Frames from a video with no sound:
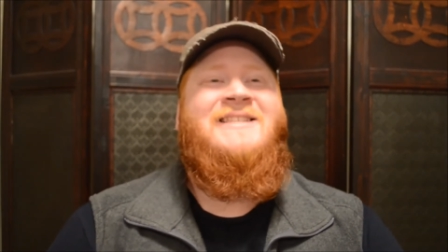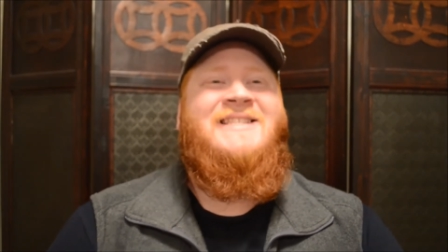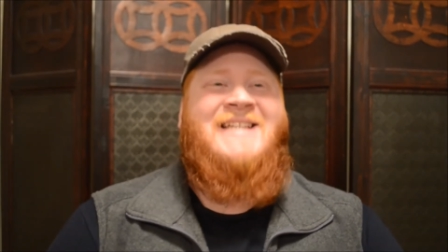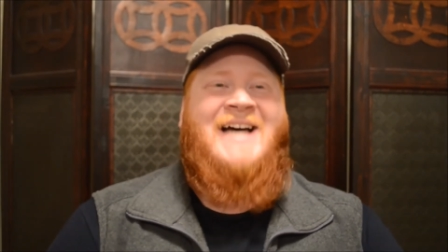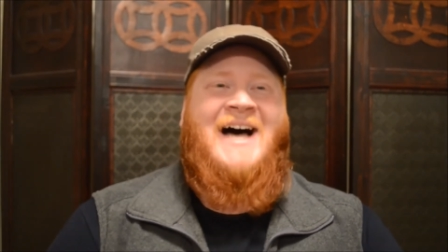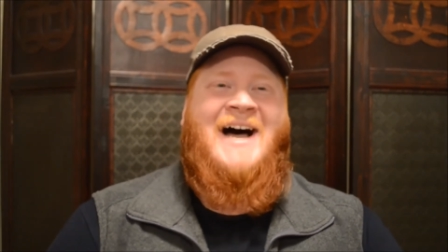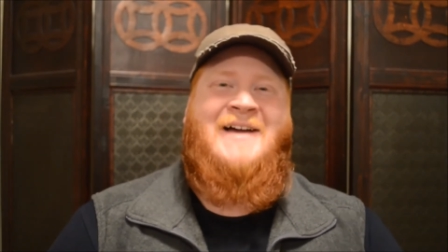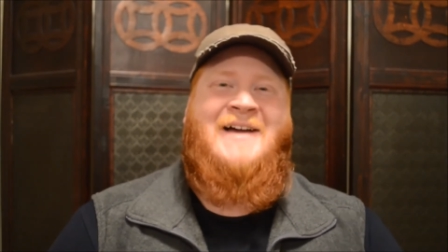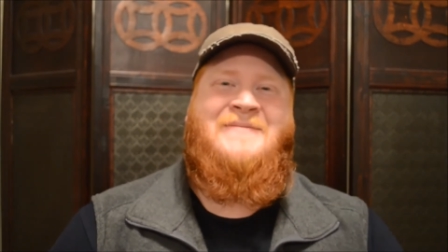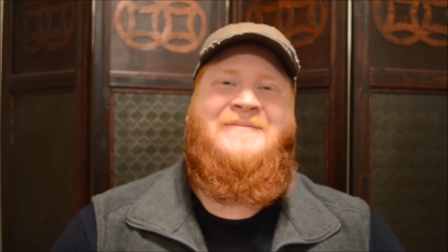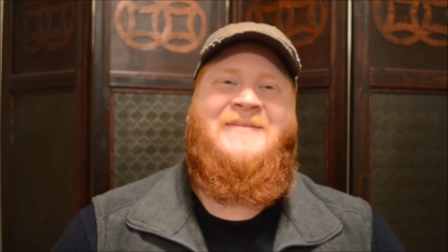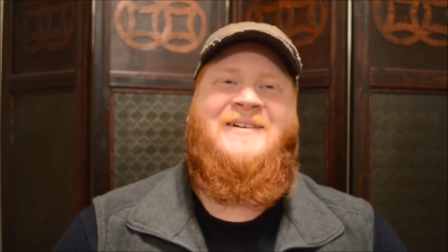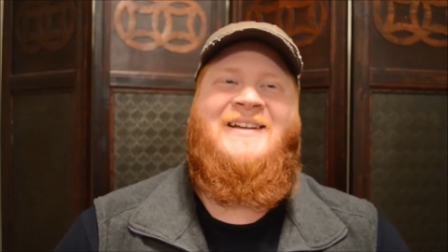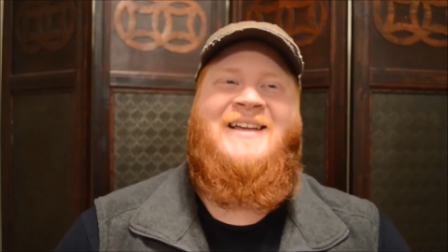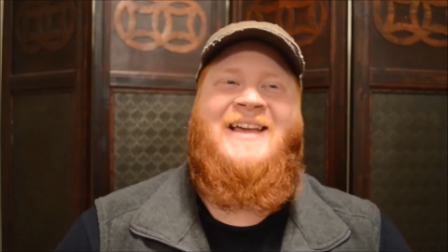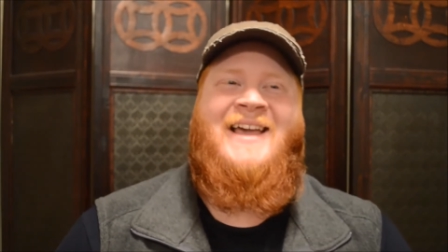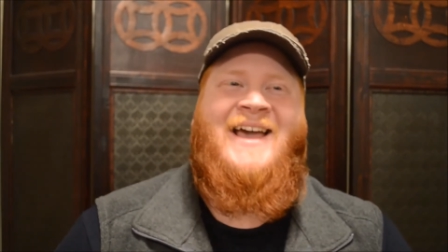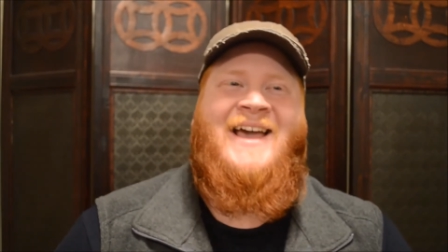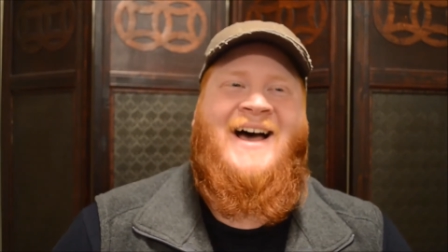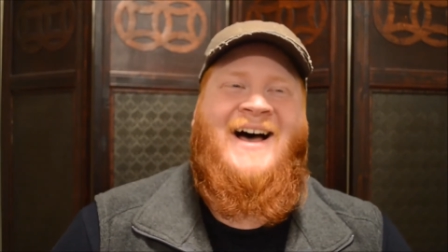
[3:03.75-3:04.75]
time.
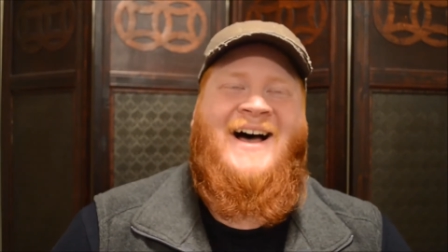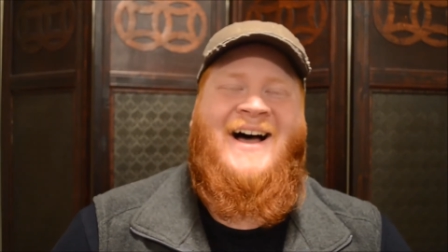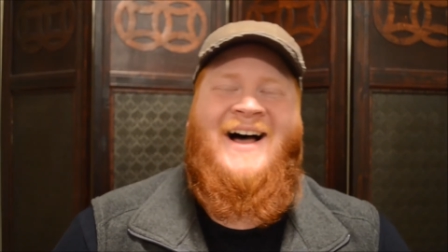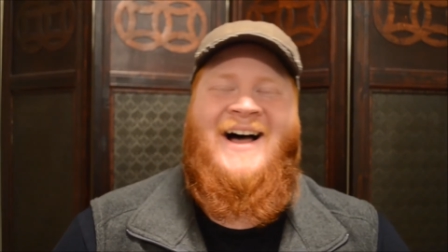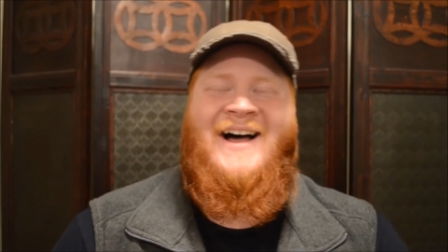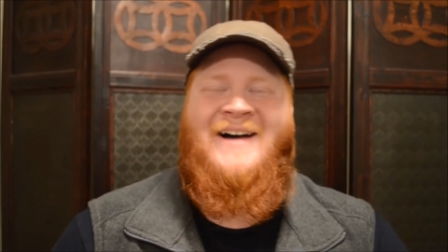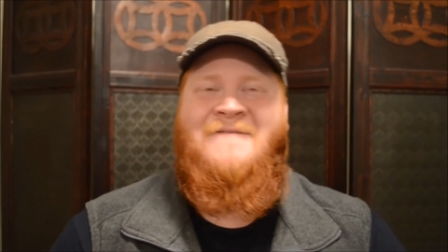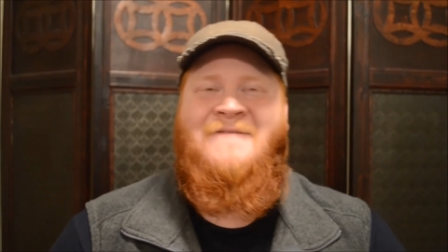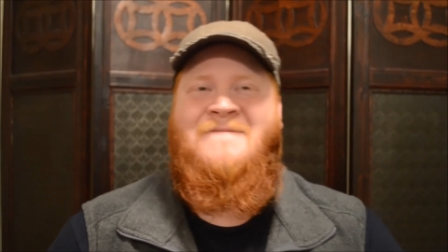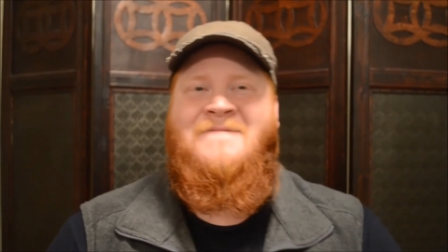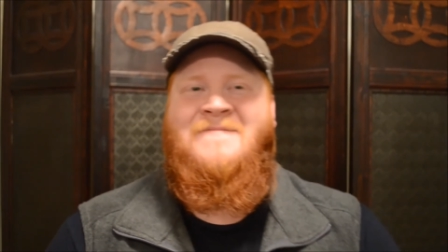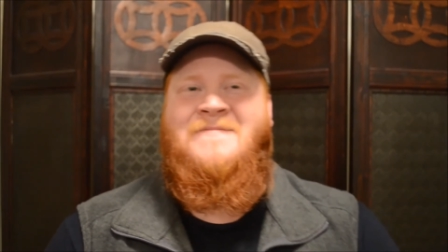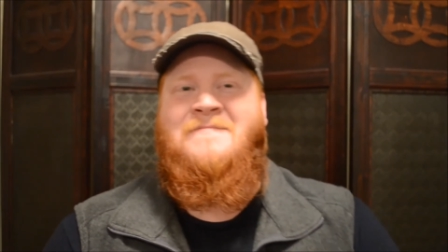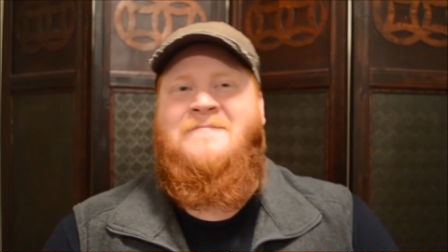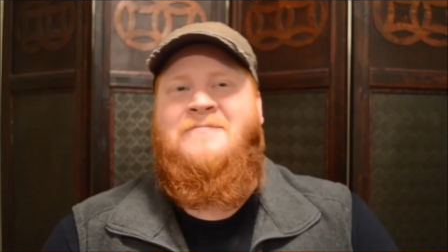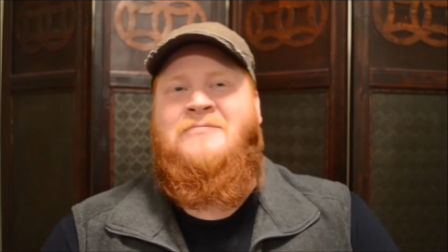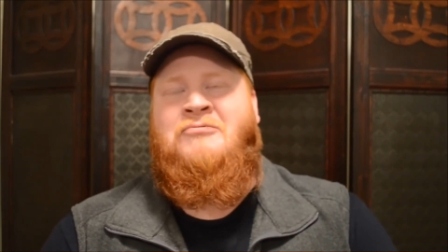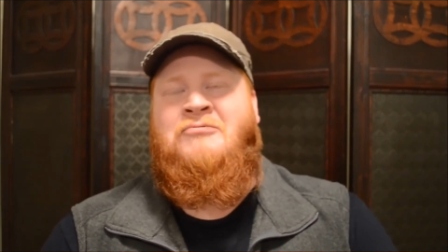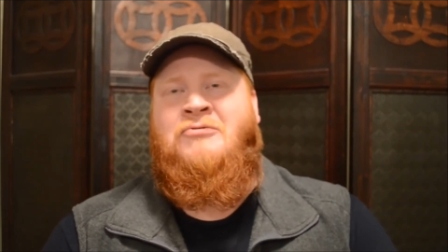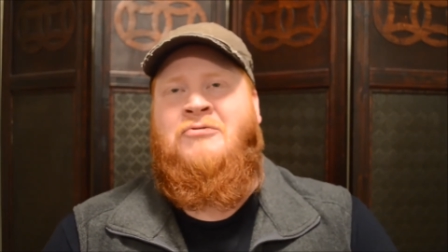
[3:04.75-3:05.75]
Uh,
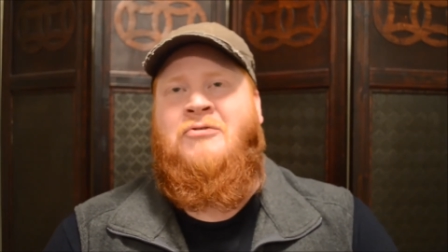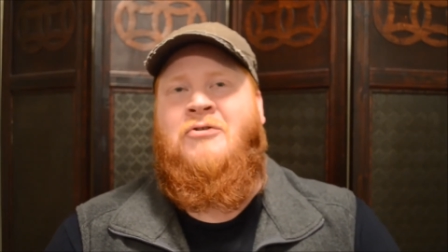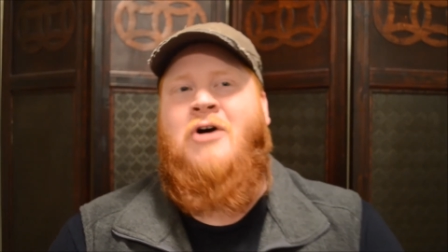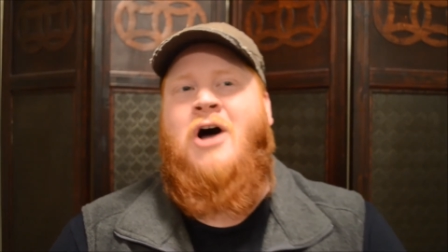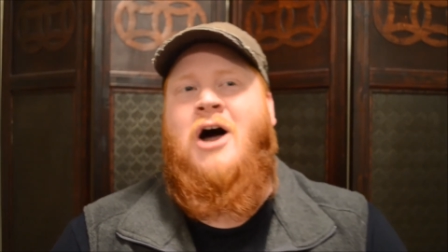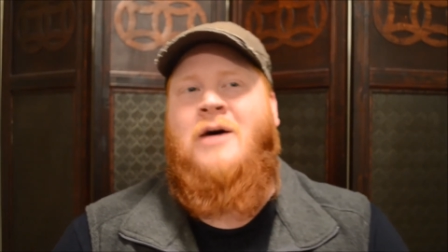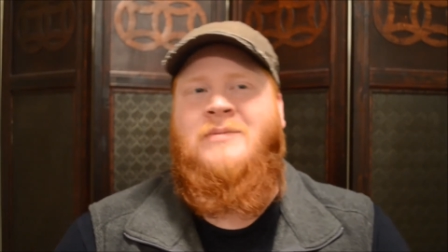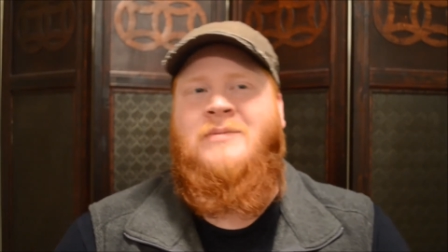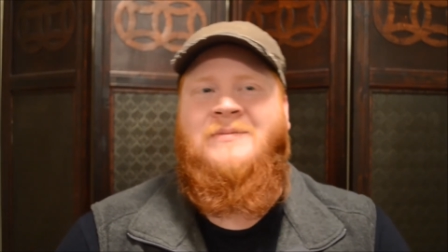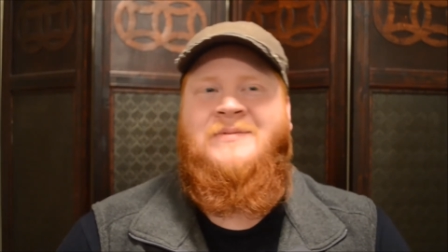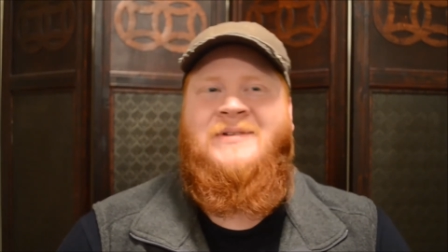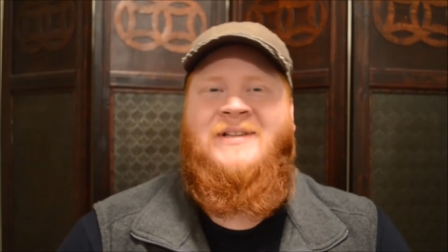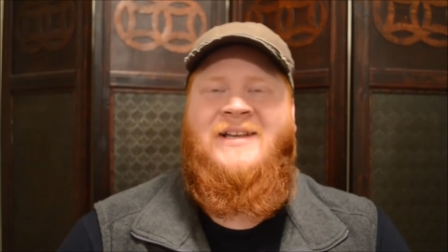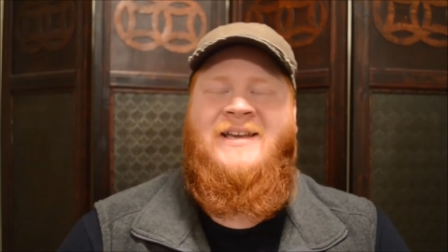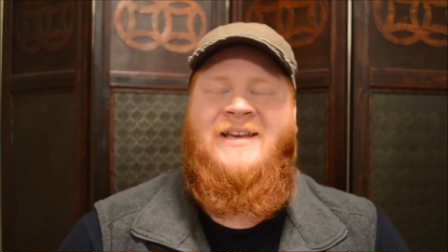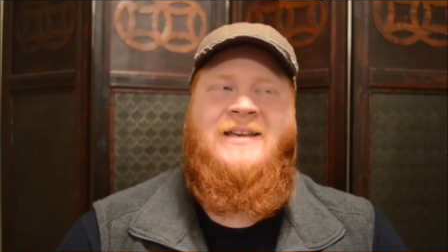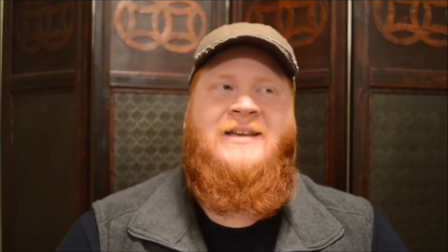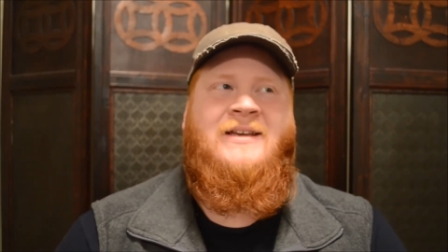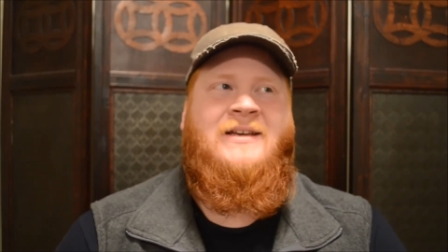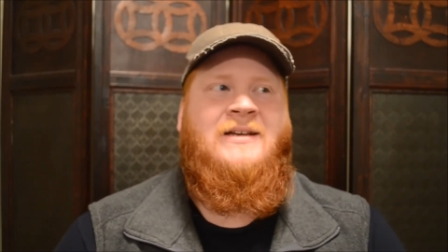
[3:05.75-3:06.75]

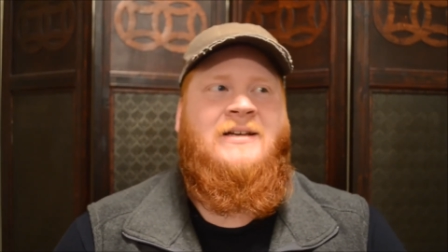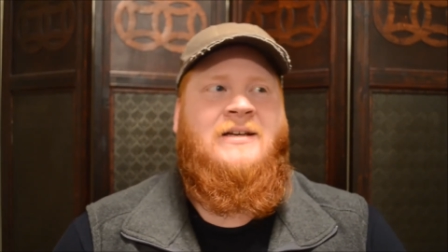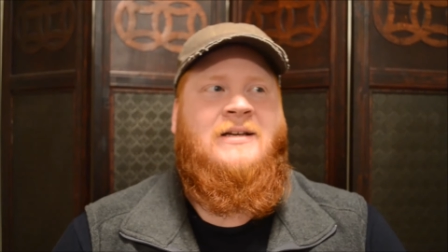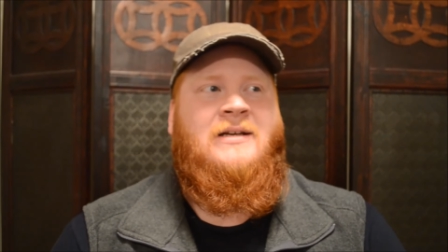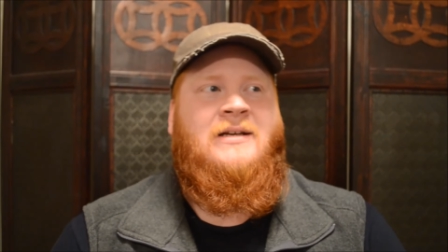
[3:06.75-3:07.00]
probably,